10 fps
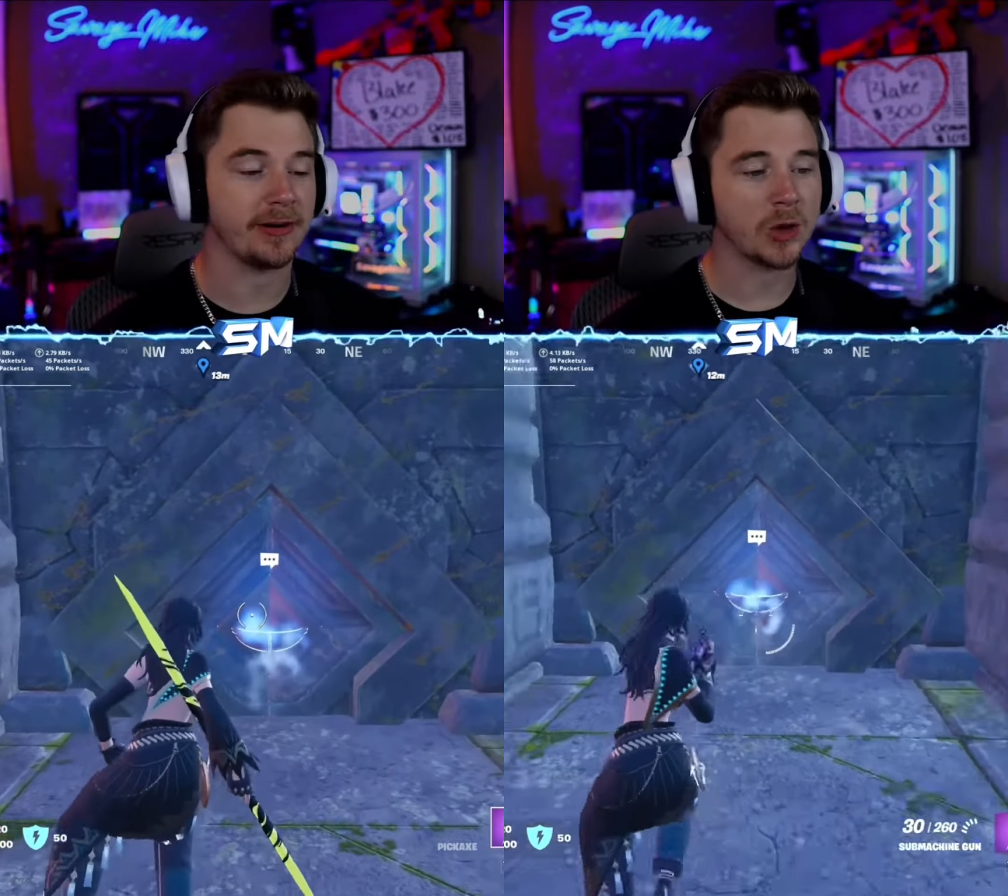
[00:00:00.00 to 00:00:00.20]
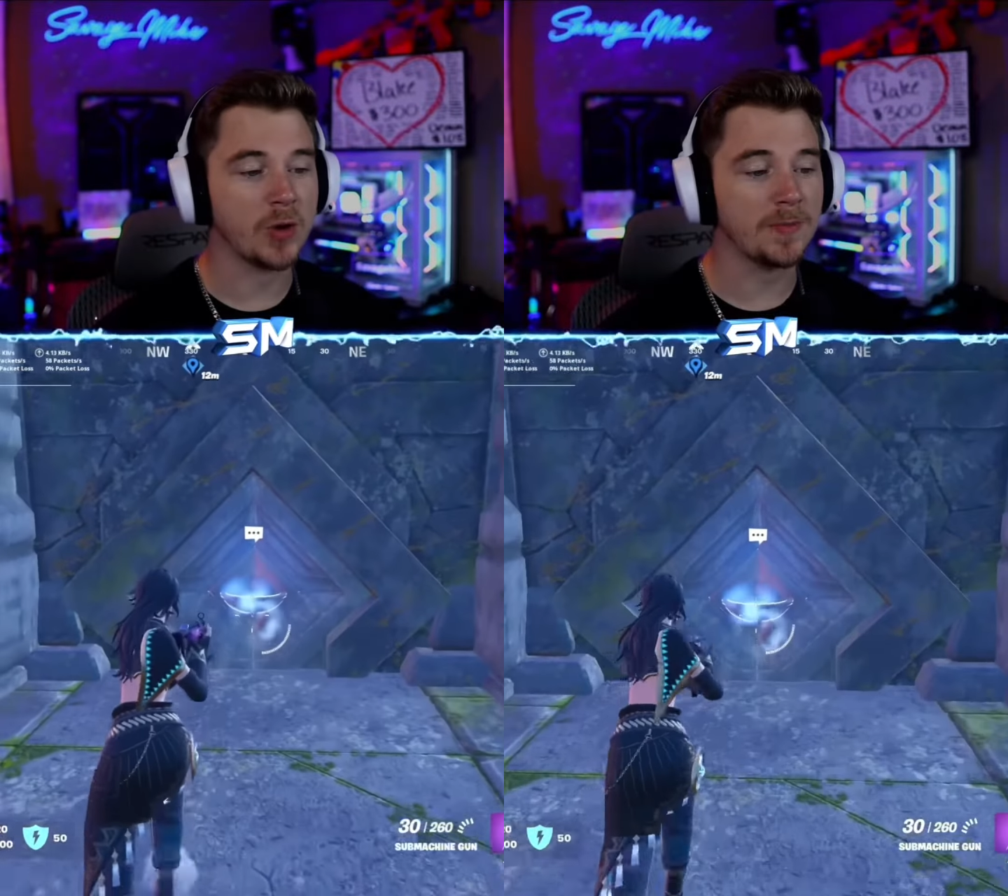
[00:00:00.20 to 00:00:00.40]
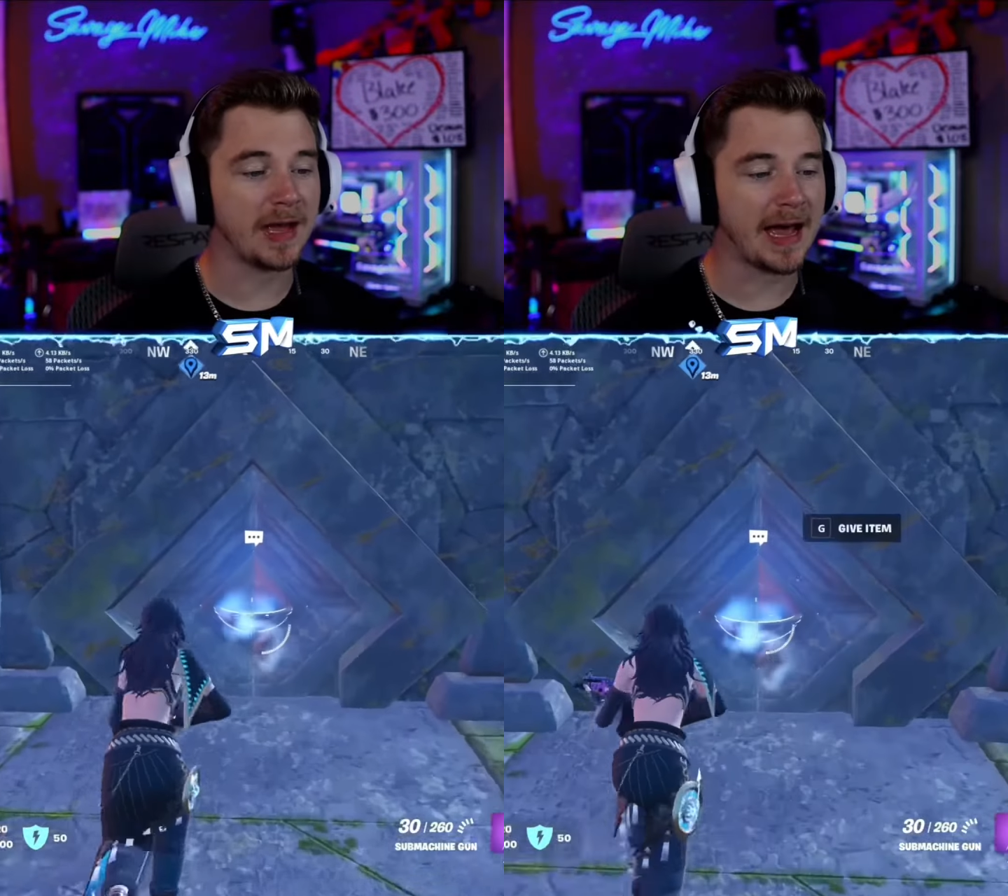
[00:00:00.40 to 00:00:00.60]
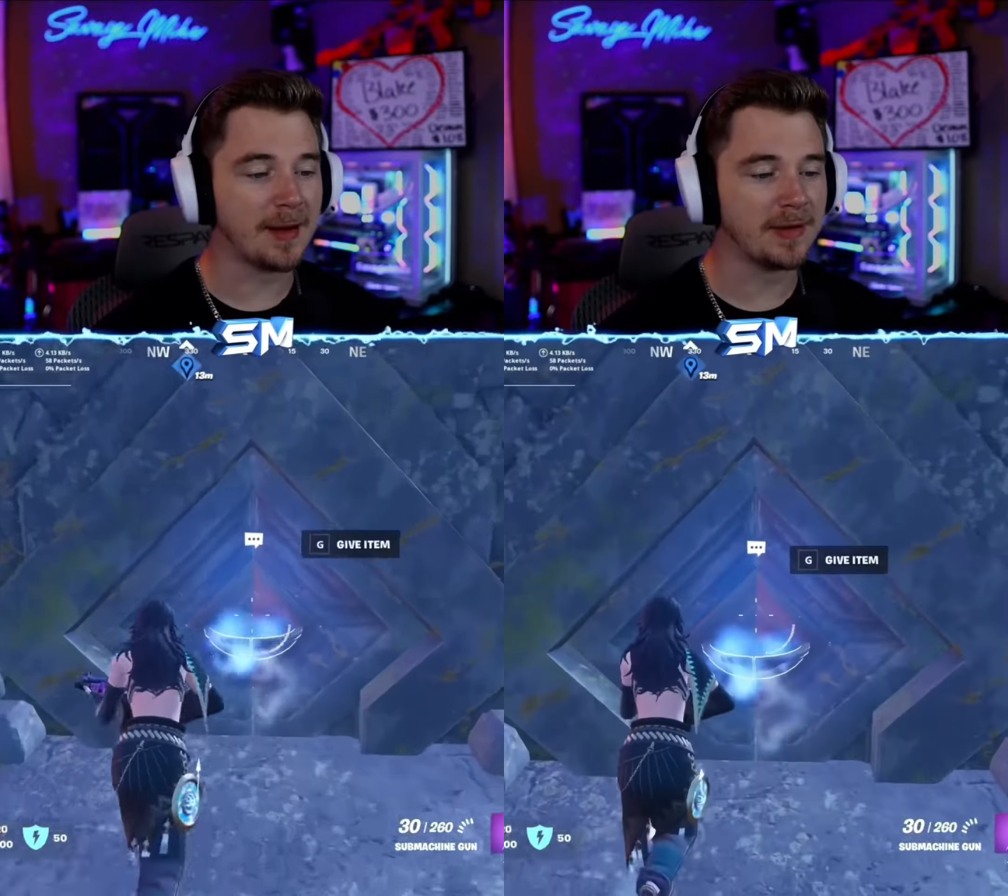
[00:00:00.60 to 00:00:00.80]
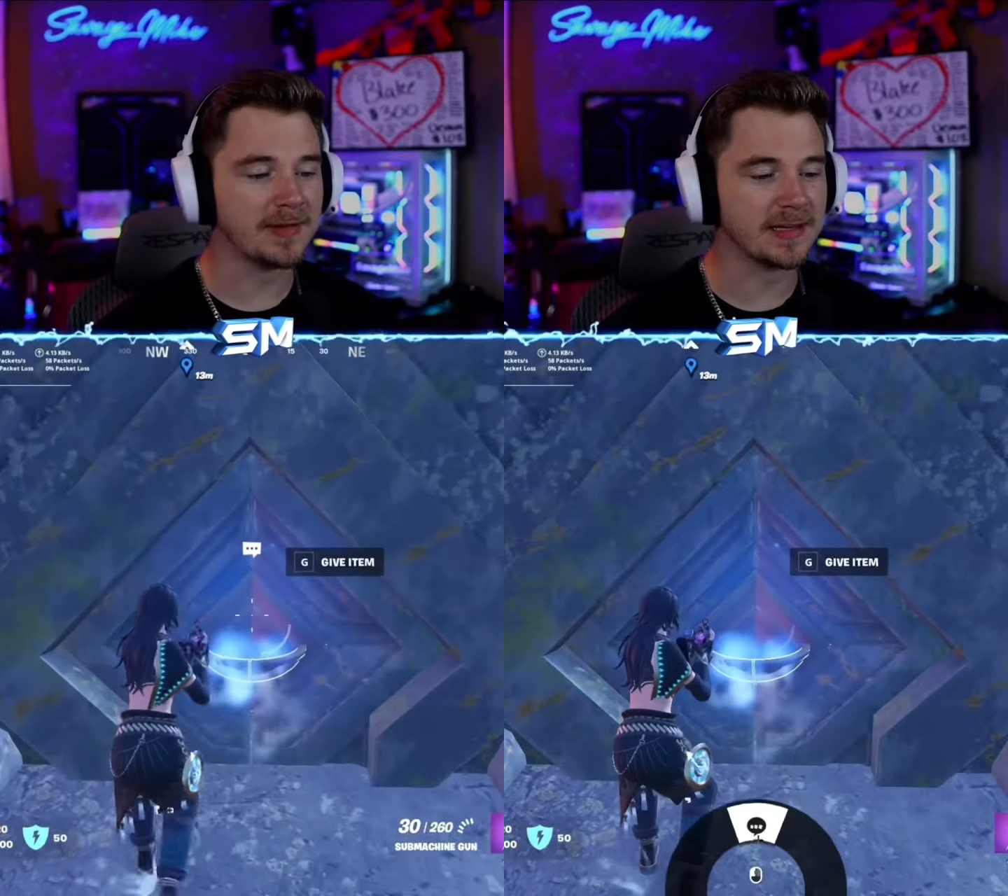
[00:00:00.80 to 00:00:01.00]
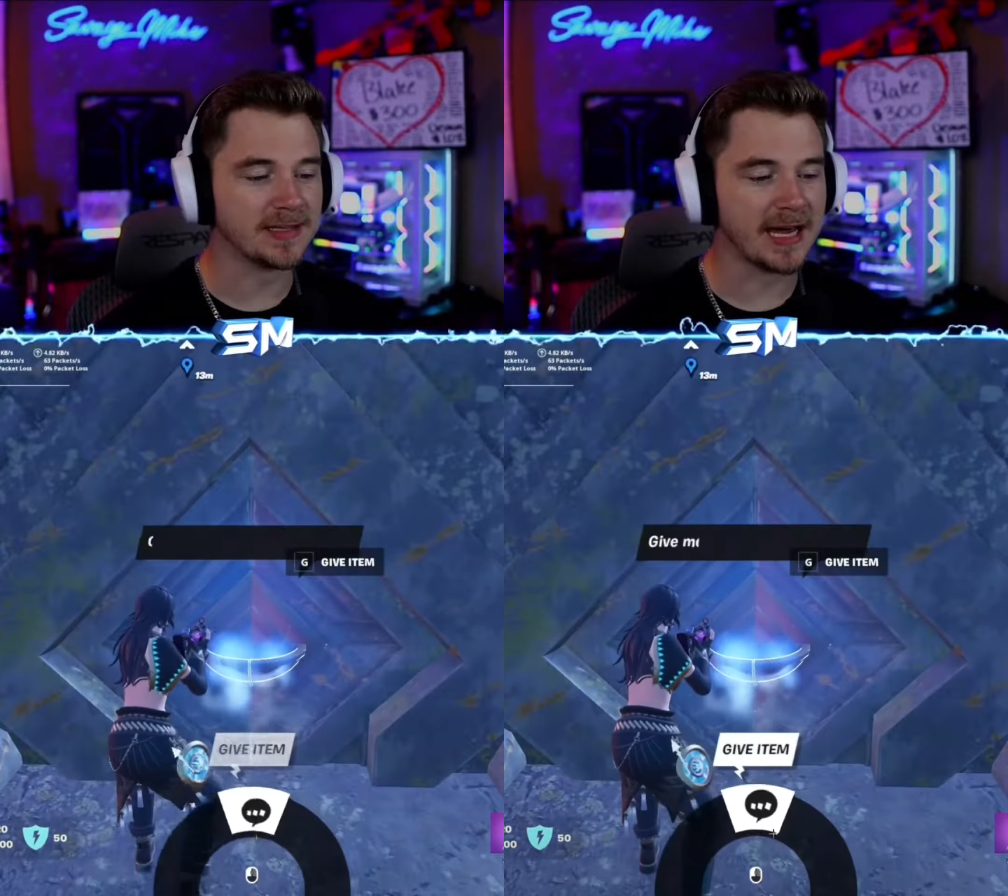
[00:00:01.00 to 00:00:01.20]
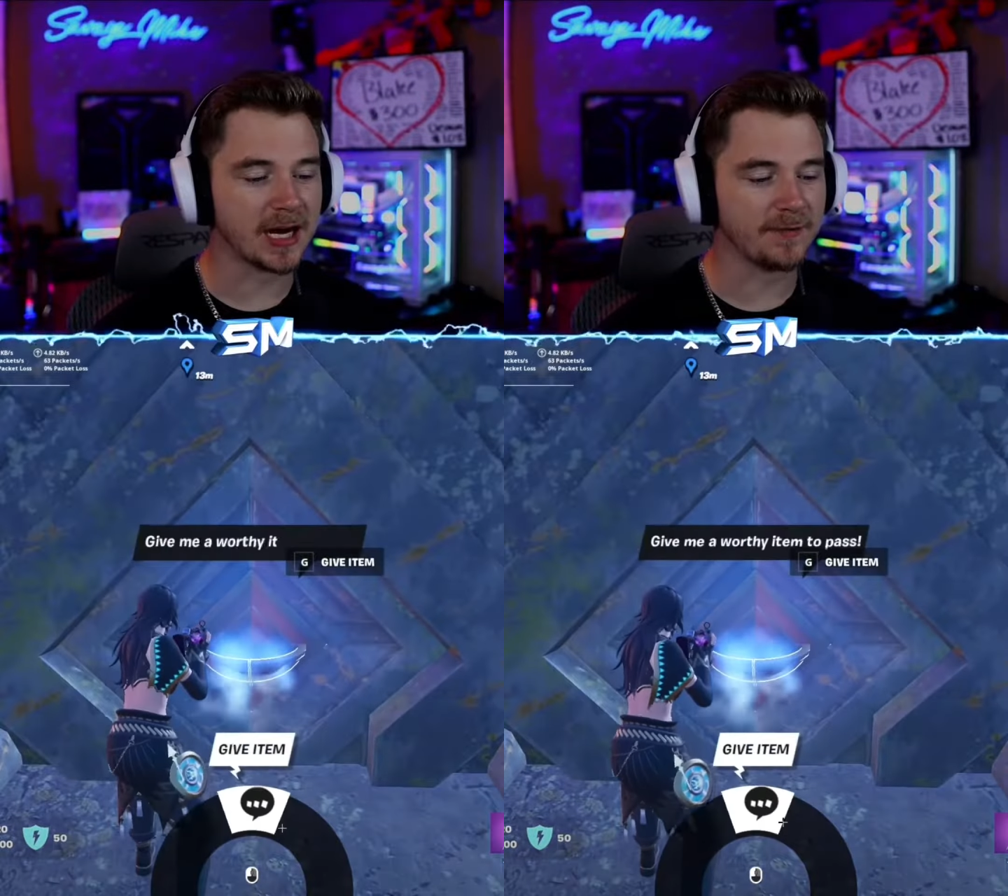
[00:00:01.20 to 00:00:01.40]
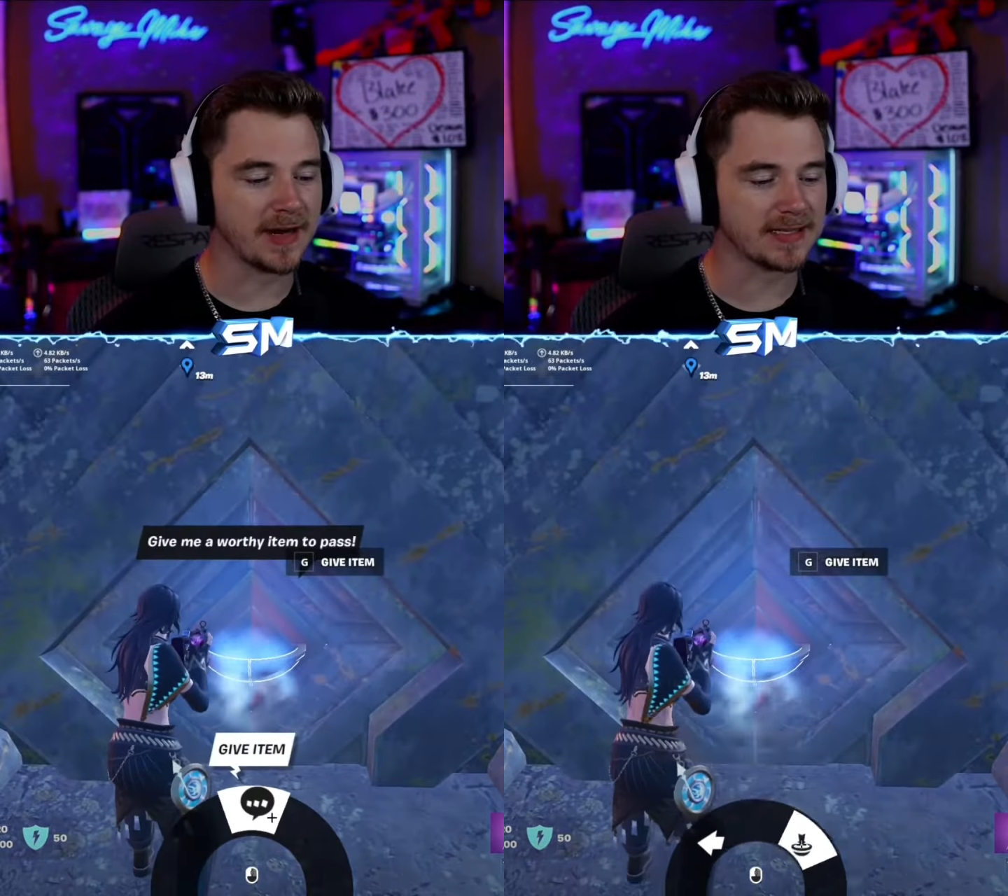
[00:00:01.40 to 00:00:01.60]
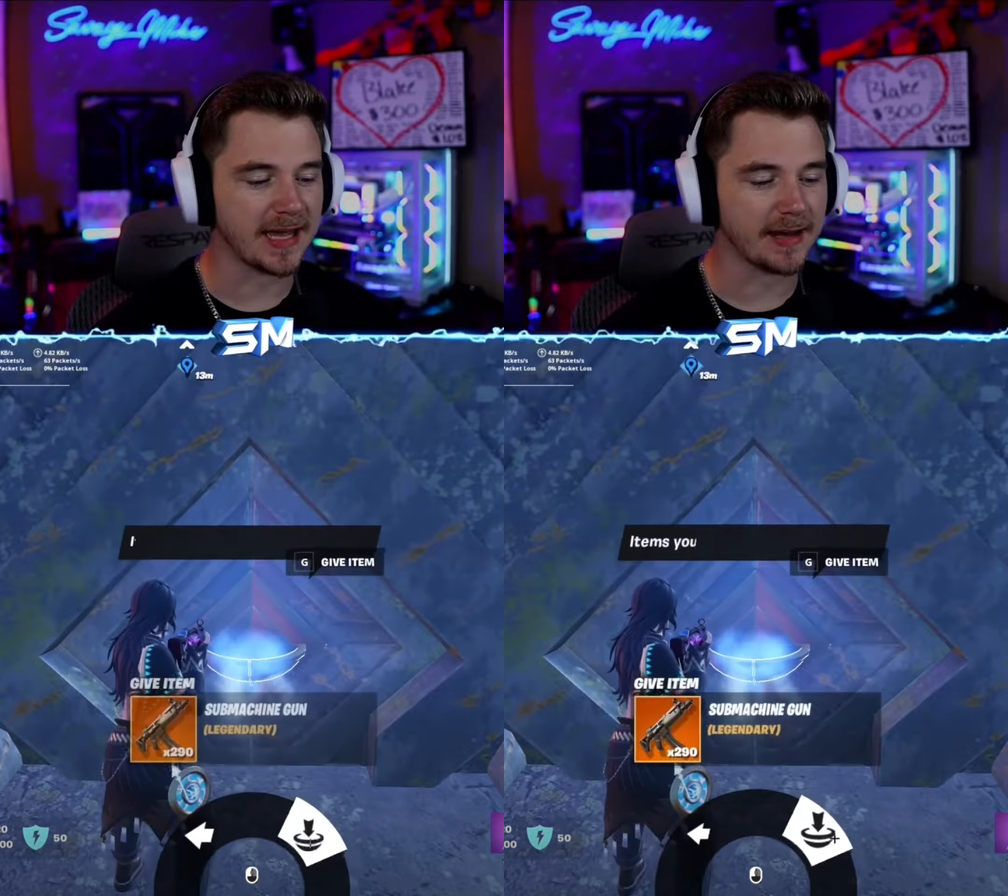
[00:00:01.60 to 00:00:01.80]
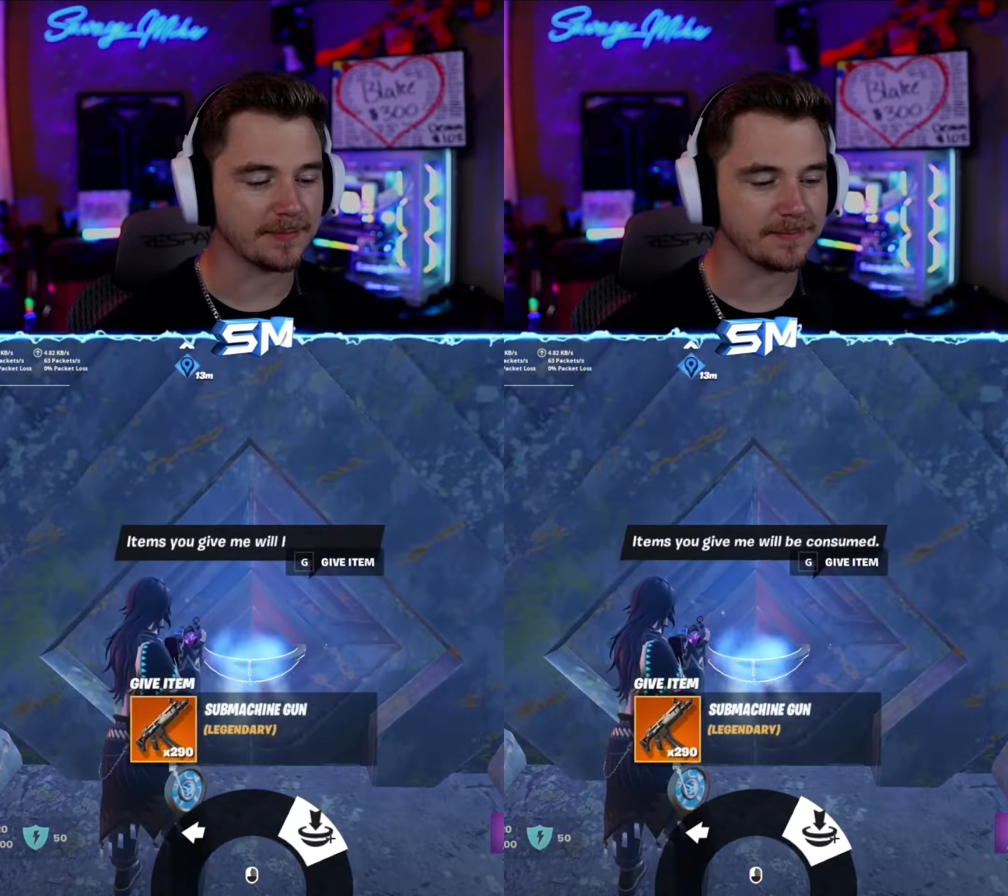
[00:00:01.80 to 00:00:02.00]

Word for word: Equip the item and then sacrifice the item.